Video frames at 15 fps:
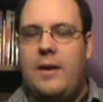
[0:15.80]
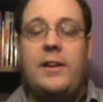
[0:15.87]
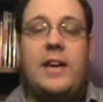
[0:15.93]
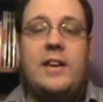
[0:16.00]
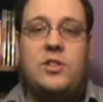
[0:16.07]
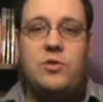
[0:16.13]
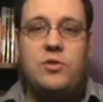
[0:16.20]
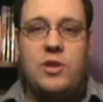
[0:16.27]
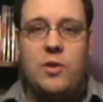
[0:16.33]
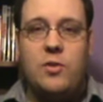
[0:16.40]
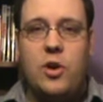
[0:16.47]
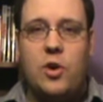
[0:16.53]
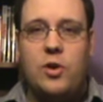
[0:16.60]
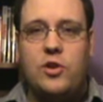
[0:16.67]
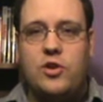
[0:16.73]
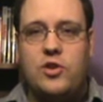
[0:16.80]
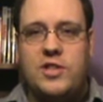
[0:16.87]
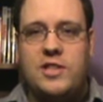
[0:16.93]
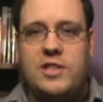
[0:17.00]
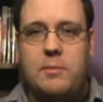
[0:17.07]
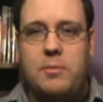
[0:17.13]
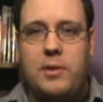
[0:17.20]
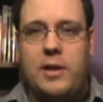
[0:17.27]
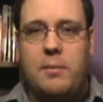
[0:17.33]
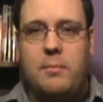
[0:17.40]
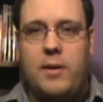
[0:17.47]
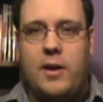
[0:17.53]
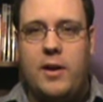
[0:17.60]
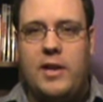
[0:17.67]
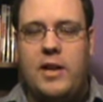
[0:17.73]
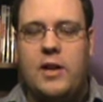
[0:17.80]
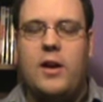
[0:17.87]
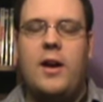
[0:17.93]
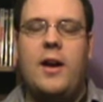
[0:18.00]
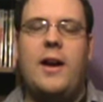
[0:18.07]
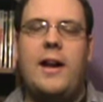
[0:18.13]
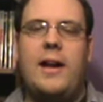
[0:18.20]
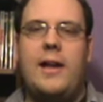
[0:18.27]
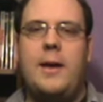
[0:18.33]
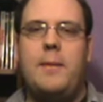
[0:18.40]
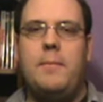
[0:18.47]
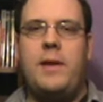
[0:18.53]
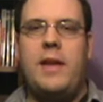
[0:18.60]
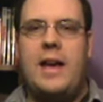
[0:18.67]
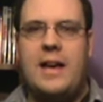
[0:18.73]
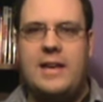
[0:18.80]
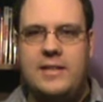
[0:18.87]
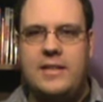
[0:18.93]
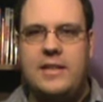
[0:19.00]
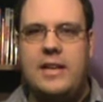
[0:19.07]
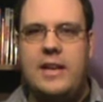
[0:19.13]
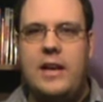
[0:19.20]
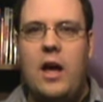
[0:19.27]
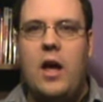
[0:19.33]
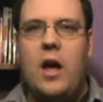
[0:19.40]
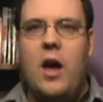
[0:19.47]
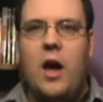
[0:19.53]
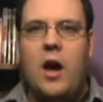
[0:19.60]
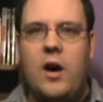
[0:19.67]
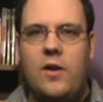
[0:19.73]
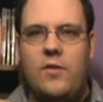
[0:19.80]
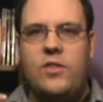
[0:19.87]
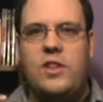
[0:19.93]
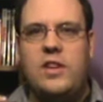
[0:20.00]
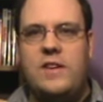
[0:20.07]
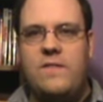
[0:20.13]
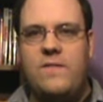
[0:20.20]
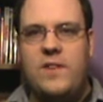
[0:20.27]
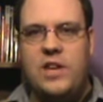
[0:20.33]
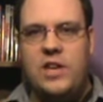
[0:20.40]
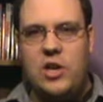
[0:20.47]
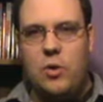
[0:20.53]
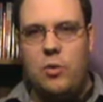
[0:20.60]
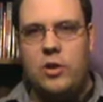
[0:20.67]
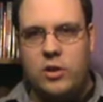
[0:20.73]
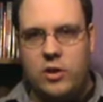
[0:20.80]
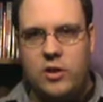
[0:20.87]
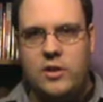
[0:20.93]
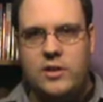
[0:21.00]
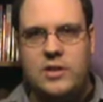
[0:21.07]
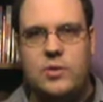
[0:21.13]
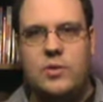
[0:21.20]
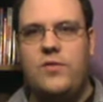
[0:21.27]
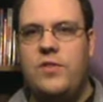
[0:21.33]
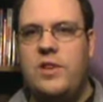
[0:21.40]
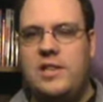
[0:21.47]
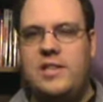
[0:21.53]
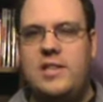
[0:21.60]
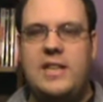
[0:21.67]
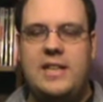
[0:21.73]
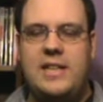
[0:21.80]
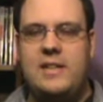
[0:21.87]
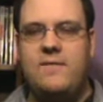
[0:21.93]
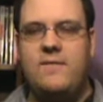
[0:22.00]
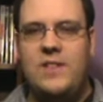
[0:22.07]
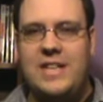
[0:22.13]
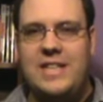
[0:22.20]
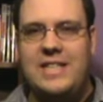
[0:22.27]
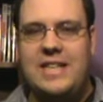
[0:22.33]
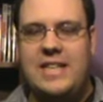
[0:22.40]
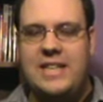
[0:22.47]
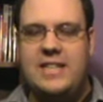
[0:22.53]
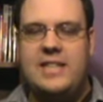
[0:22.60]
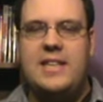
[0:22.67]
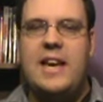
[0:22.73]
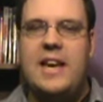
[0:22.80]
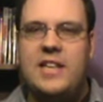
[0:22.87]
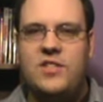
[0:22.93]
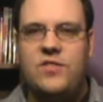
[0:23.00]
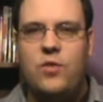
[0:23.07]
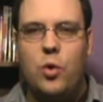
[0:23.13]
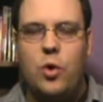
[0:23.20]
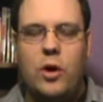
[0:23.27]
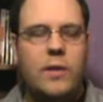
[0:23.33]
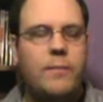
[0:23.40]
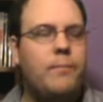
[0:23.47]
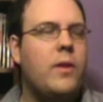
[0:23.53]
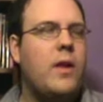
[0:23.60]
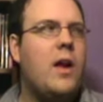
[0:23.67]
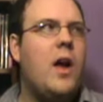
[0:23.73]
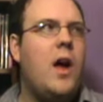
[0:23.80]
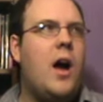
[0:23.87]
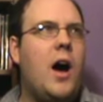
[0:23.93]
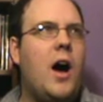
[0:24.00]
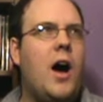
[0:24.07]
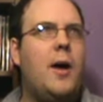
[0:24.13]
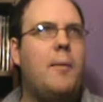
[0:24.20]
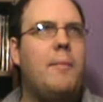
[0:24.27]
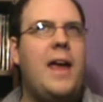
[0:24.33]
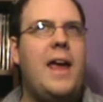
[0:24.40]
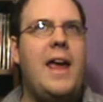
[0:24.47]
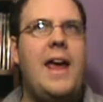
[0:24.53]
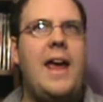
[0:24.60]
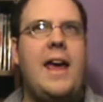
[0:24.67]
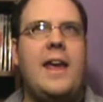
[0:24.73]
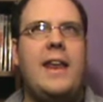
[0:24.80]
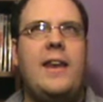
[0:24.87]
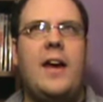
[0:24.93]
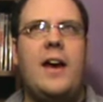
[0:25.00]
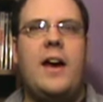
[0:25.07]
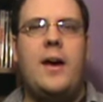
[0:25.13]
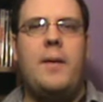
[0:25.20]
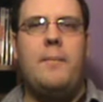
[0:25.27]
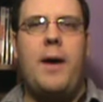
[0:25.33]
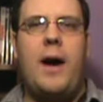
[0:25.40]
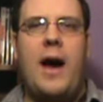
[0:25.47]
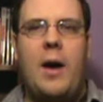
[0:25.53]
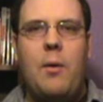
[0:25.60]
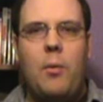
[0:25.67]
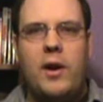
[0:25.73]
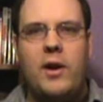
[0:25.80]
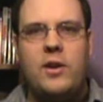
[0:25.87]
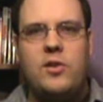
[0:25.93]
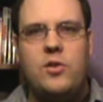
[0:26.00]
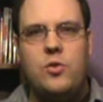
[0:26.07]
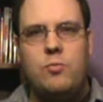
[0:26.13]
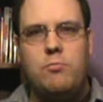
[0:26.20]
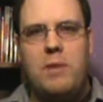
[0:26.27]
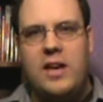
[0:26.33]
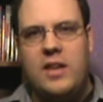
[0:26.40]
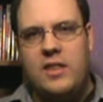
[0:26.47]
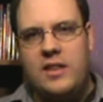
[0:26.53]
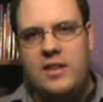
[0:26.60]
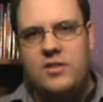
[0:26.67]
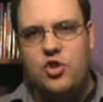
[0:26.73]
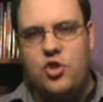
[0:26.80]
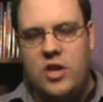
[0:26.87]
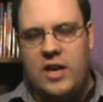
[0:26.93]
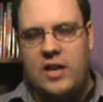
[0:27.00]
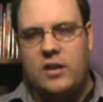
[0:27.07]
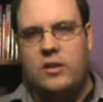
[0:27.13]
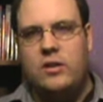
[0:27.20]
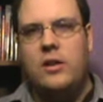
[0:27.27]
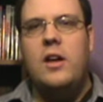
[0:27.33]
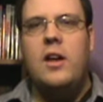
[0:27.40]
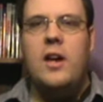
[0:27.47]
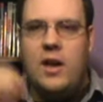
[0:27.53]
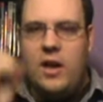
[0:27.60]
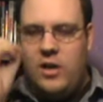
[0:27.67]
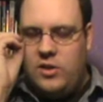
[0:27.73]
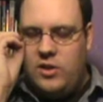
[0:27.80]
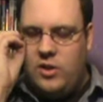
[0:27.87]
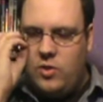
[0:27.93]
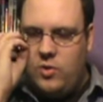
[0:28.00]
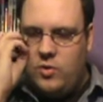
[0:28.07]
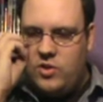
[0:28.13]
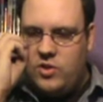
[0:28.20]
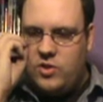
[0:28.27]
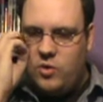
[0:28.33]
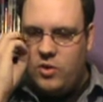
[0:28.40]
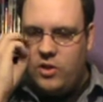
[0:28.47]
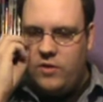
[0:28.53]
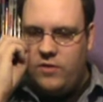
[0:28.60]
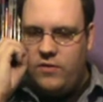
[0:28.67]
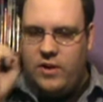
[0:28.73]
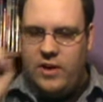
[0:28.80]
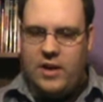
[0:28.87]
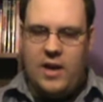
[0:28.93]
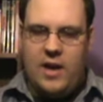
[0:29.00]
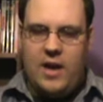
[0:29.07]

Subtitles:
case you don't know and you're just stumbling upon here, I am Cassidy of the Video Clerks. That's what VC stands for. I wanted to make this channel to sort of